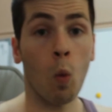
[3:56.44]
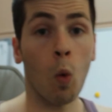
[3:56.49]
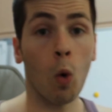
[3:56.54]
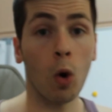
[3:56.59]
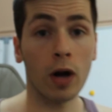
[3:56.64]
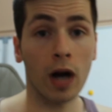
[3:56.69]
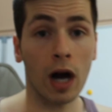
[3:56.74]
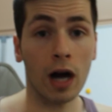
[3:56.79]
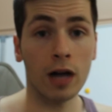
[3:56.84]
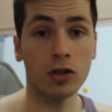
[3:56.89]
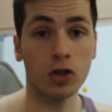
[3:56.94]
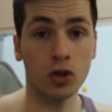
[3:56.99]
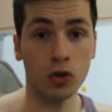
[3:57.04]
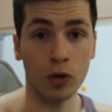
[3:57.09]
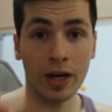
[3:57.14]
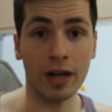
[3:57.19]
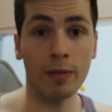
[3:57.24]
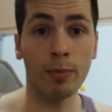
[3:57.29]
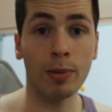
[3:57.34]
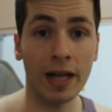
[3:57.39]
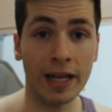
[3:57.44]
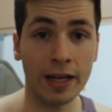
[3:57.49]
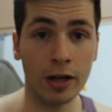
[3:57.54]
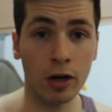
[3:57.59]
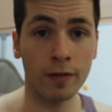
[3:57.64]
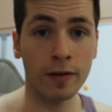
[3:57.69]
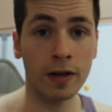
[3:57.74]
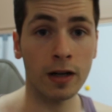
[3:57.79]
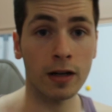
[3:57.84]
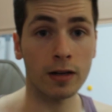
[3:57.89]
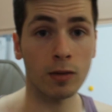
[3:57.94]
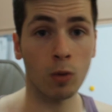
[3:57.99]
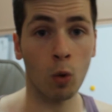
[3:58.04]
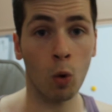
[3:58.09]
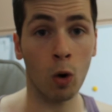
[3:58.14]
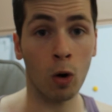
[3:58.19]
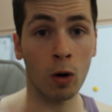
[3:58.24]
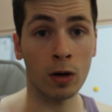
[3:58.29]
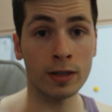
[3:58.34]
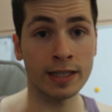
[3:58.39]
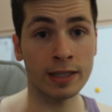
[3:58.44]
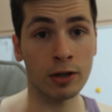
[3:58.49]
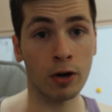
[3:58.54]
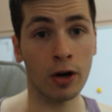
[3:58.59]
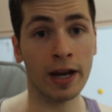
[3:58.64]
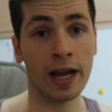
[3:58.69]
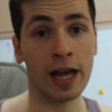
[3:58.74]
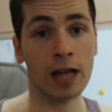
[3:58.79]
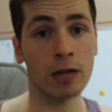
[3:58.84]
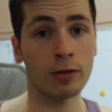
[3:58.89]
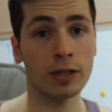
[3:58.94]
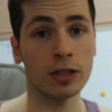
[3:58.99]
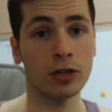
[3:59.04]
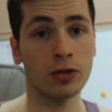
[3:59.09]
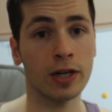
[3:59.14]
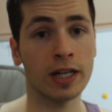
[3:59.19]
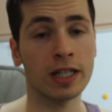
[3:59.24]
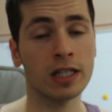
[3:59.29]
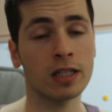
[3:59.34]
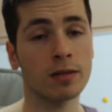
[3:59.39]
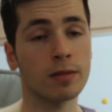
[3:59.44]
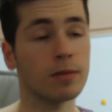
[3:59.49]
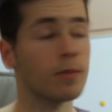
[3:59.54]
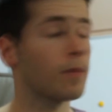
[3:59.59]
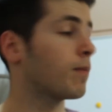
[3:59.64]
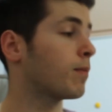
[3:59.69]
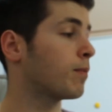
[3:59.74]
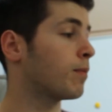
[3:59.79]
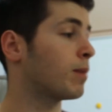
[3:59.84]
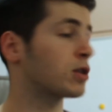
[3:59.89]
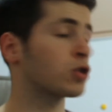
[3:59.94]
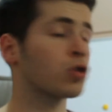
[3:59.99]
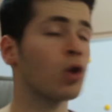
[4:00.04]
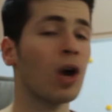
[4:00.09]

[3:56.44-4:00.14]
water, drink plenty of it, or zero calorie drinks, but